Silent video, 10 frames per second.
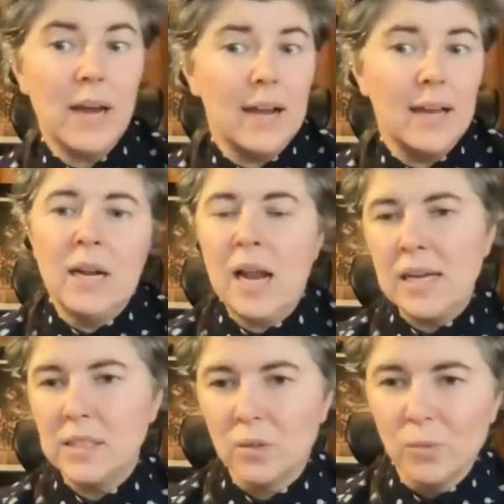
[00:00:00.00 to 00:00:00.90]
yeah, in an
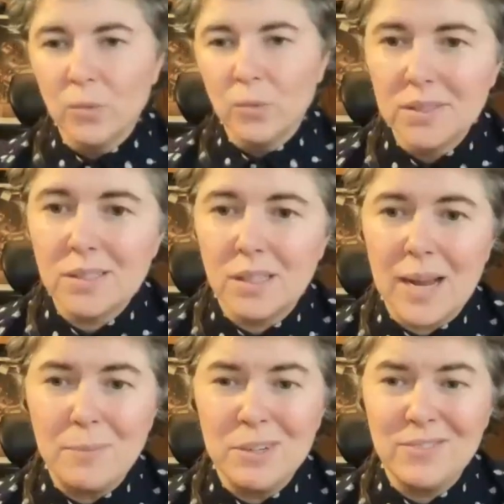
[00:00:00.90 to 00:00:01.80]
ideal world, this
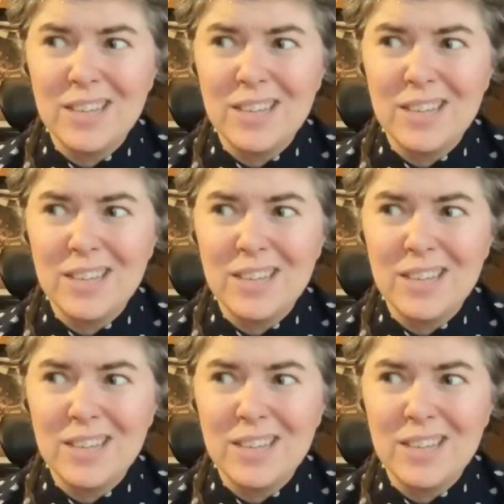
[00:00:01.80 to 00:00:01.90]
collaborative